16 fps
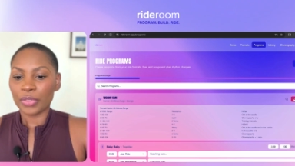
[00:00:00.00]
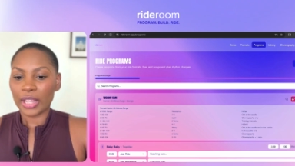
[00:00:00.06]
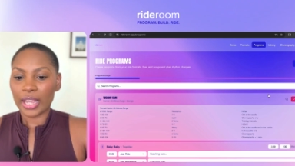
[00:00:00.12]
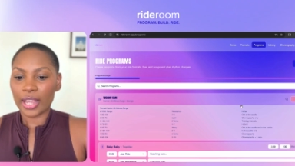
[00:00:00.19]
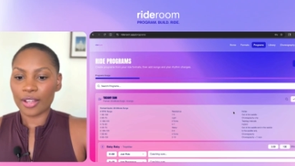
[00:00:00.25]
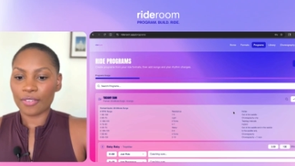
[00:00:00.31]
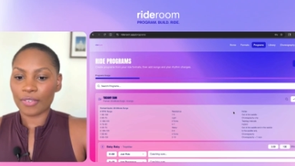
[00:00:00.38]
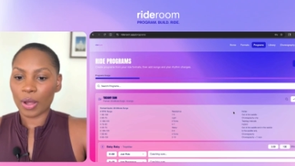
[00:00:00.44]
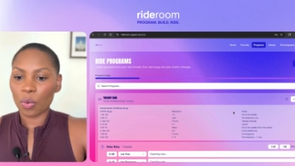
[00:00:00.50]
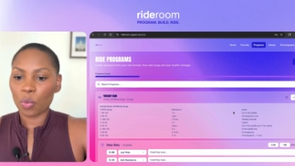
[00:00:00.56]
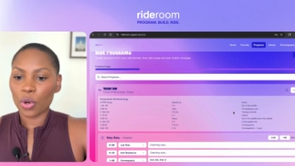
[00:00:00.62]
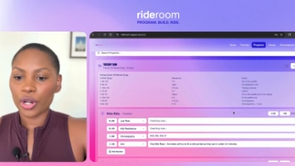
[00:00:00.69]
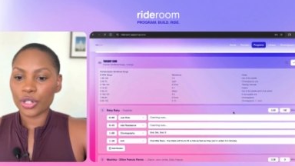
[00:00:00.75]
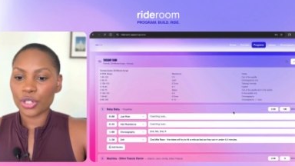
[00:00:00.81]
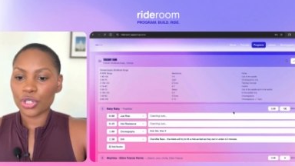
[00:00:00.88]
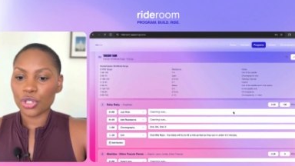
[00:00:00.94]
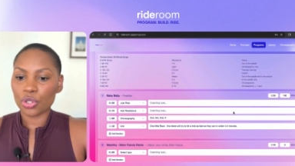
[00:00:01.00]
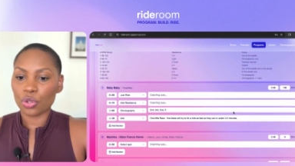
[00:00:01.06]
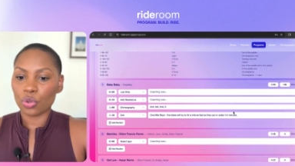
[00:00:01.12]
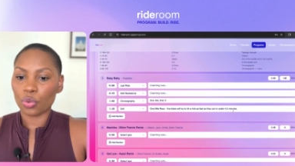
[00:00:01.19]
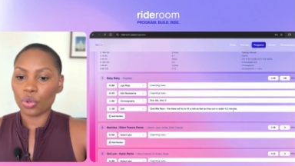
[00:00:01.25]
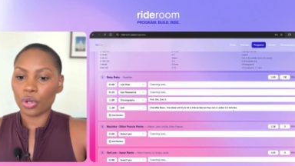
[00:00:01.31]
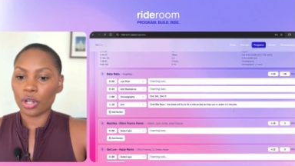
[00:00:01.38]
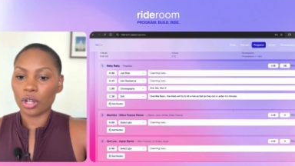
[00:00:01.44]
if I want
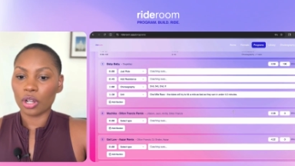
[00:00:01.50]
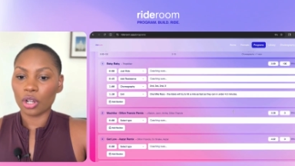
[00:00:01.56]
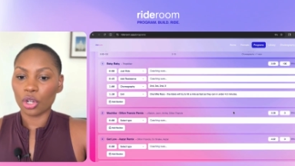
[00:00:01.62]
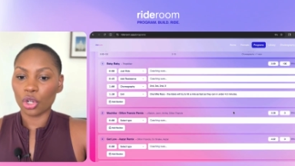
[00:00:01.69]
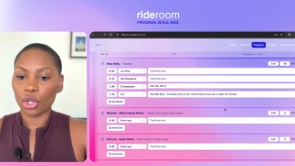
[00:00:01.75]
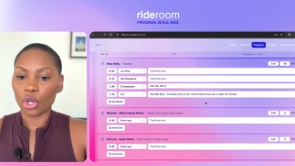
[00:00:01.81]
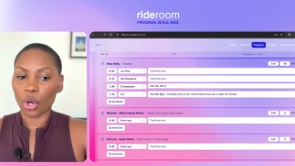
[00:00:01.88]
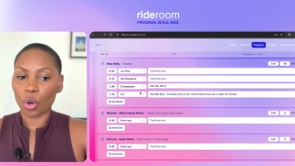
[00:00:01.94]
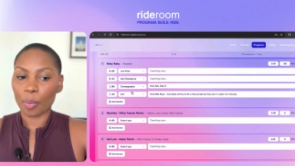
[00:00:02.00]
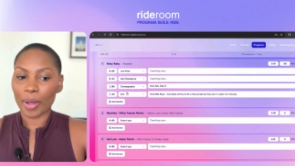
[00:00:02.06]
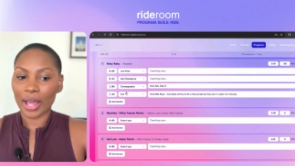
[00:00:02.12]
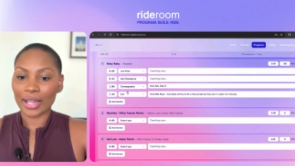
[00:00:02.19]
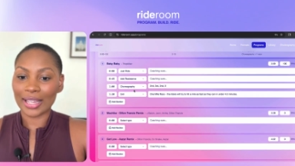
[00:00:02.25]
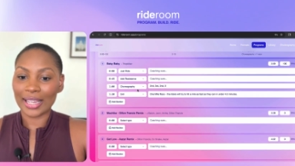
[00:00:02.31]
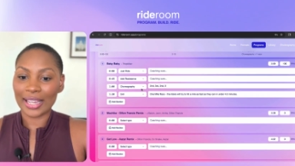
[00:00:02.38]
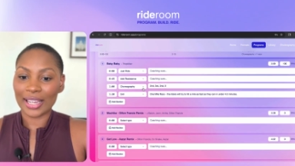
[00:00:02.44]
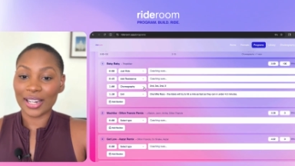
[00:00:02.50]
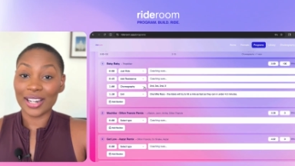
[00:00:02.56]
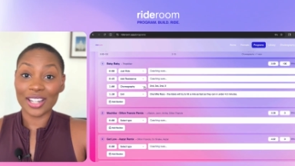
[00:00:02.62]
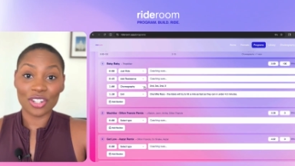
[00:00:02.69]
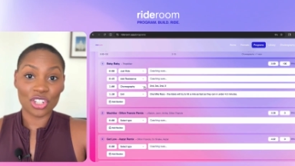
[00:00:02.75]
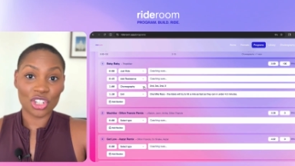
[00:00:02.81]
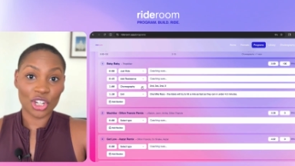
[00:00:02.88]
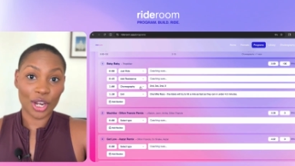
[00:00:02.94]
to go back in
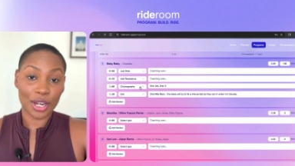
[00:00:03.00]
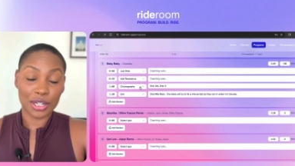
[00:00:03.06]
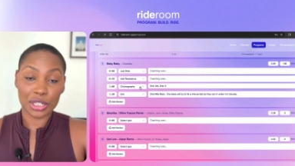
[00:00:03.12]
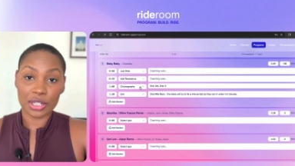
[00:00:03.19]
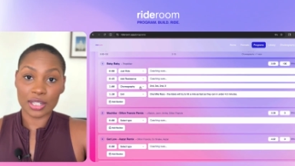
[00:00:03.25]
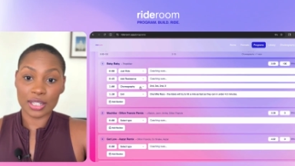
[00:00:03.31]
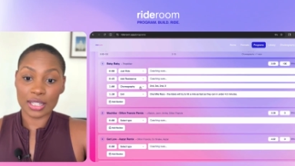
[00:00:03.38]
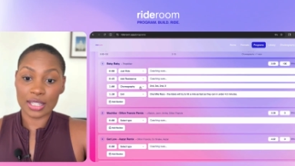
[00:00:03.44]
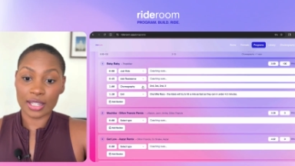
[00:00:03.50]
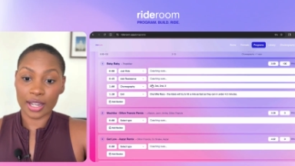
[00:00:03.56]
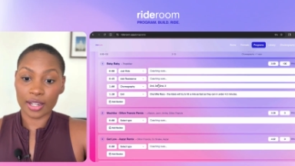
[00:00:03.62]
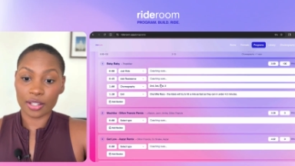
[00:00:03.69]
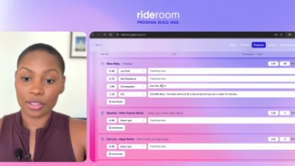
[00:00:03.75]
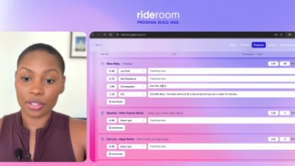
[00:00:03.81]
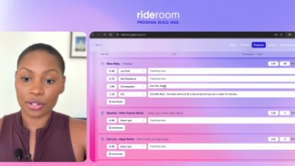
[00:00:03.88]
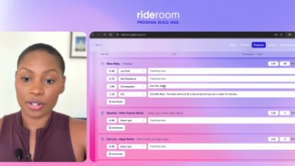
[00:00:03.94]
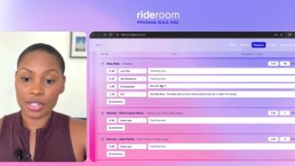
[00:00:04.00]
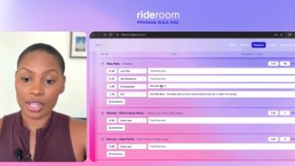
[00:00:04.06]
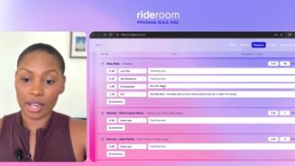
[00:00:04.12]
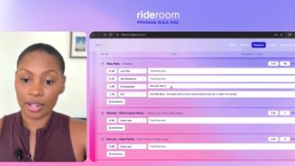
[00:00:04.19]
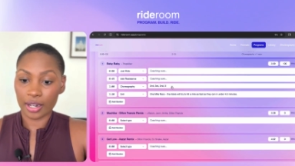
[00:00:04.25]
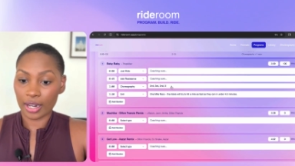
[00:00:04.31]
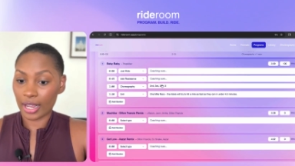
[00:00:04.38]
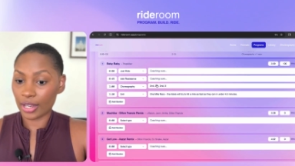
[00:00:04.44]
and change the second, third,
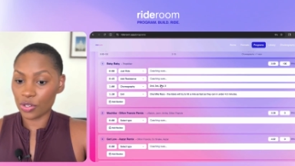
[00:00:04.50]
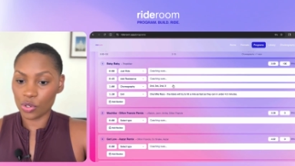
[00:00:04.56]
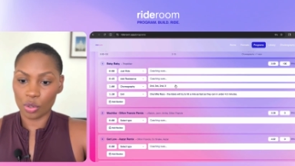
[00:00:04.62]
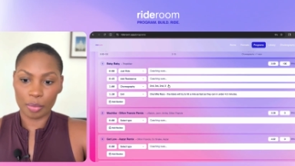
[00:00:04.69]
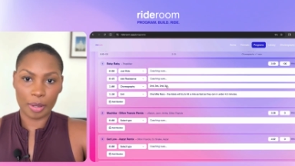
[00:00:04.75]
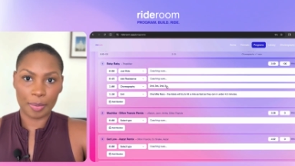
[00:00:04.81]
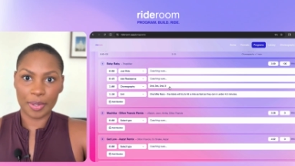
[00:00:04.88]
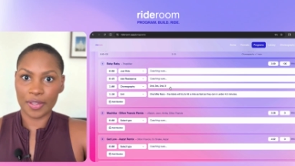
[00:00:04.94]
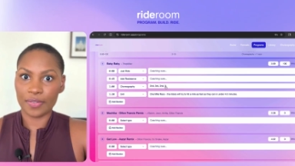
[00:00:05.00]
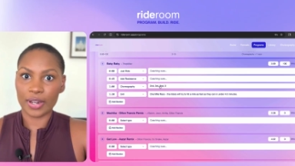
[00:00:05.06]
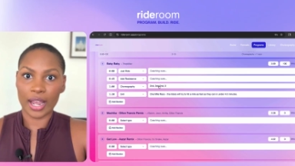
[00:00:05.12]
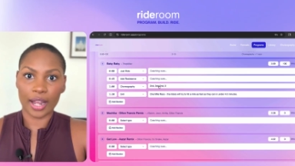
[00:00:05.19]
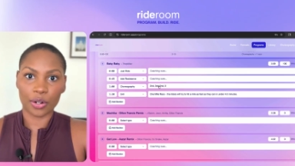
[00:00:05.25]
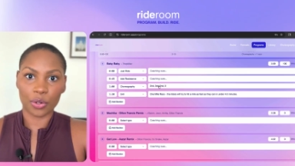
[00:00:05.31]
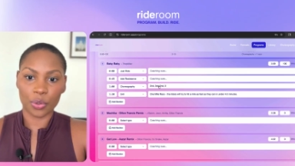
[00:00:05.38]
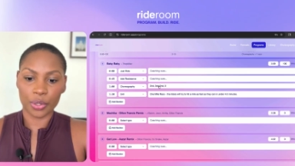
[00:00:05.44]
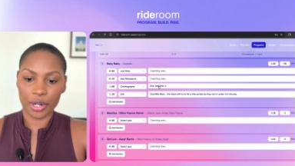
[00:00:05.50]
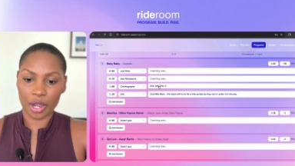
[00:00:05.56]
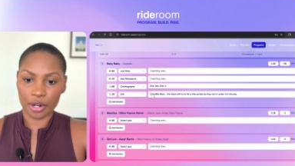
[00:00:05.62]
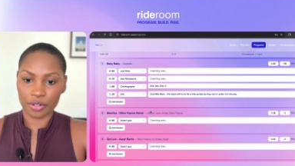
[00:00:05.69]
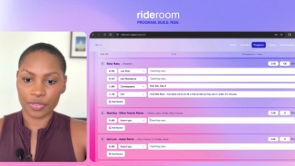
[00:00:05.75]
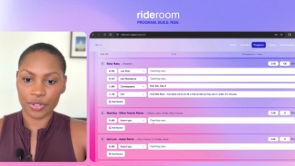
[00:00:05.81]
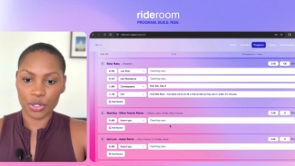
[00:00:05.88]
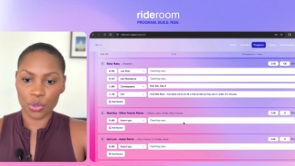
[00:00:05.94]
second X, or maybe even add
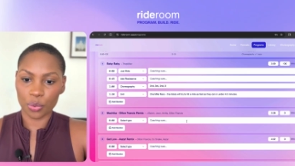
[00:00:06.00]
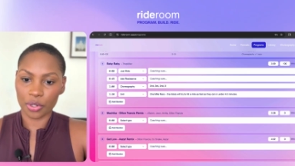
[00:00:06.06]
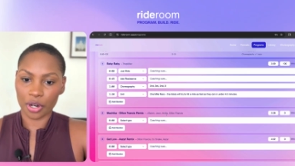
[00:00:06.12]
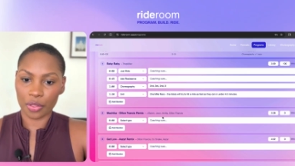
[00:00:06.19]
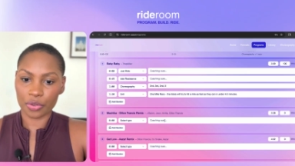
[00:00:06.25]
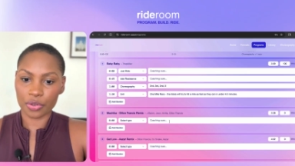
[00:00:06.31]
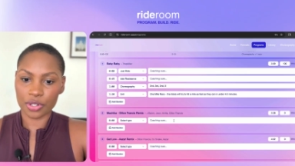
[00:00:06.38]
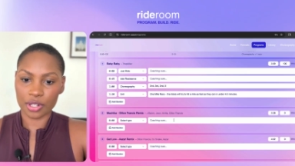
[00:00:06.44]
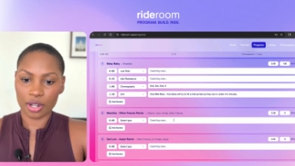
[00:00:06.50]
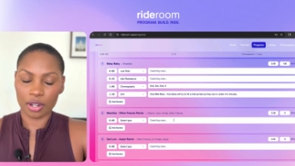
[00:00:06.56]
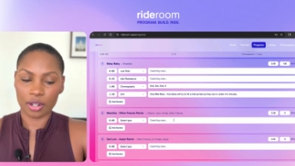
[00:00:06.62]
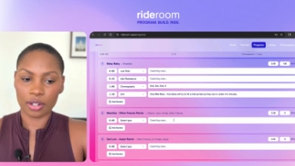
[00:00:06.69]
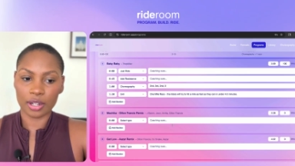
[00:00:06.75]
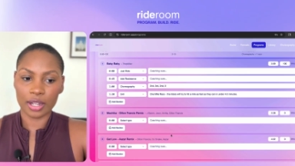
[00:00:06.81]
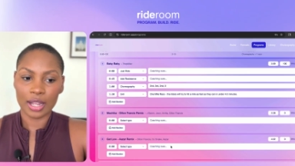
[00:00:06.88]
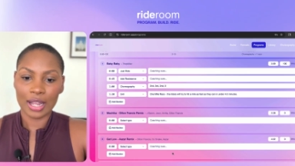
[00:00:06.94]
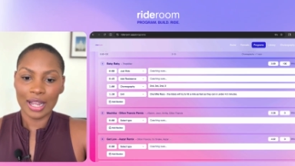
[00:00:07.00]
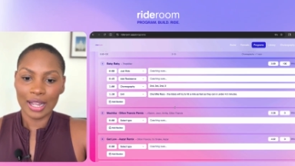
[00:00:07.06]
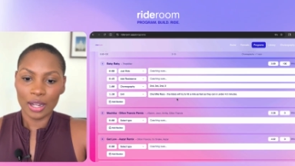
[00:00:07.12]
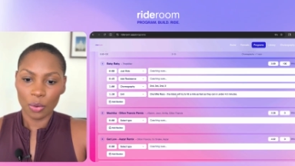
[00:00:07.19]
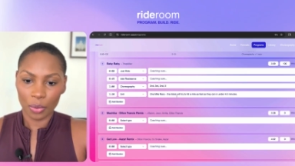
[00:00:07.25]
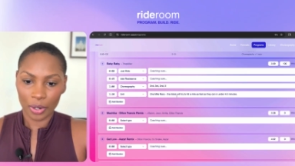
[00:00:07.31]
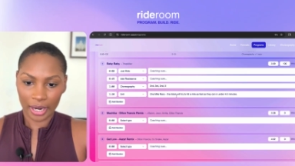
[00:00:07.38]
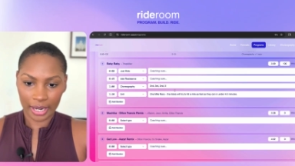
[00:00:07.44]
choreography to another song,
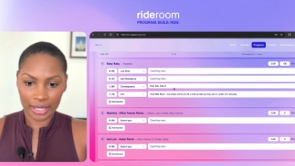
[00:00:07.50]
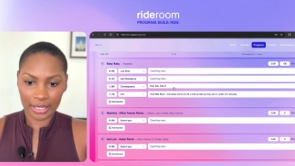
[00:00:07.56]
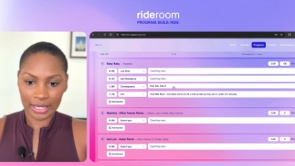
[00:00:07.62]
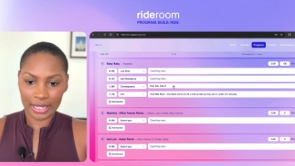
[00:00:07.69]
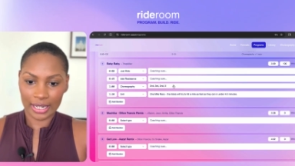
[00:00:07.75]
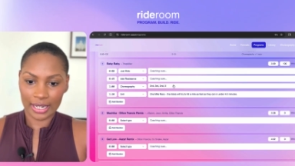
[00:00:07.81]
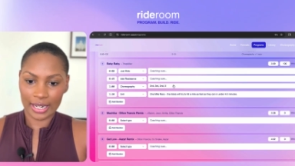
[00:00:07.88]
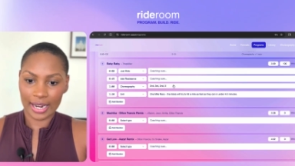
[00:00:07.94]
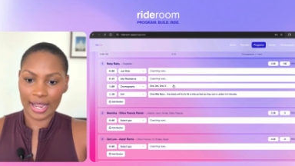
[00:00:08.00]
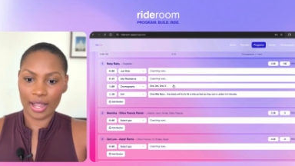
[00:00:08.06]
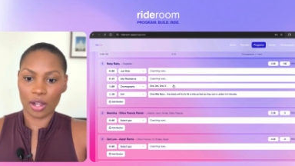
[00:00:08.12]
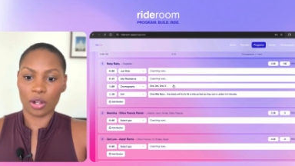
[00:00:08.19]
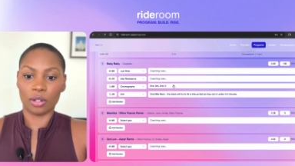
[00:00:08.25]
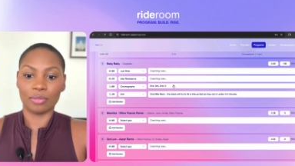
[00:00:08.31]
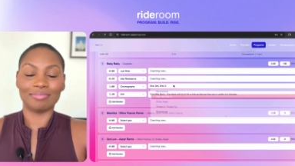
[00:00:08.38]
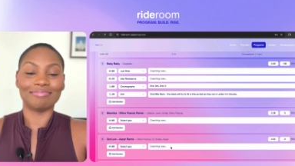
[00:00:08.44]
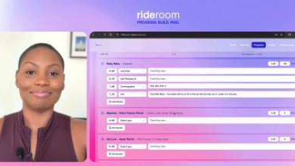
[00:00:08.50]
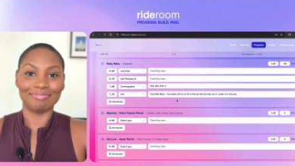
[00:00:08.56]
when I click it now,